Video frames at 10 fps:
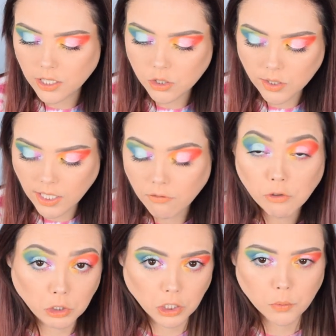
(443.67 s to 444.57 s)
and do like a
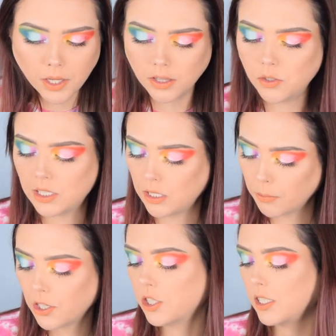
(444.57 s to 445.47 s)
full look with using the
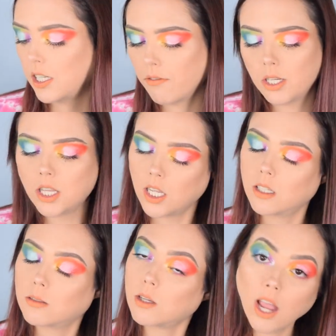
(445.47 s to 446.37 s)
brushes and
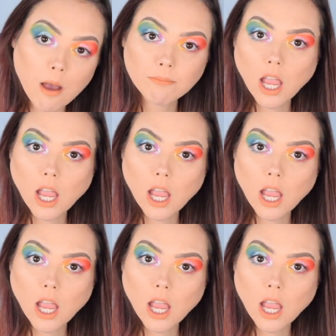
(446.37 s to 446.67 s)
everything. So yeah.